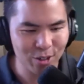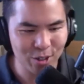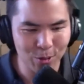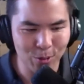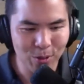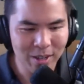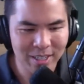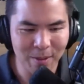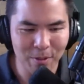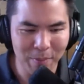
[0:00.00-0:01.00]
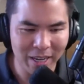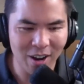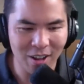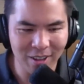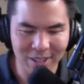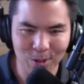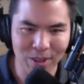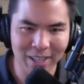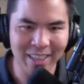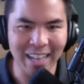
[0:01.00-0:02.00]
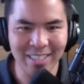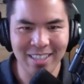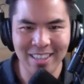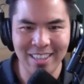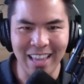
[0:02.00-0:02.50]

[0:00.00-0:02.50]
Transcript: to some of my colleagues who think that's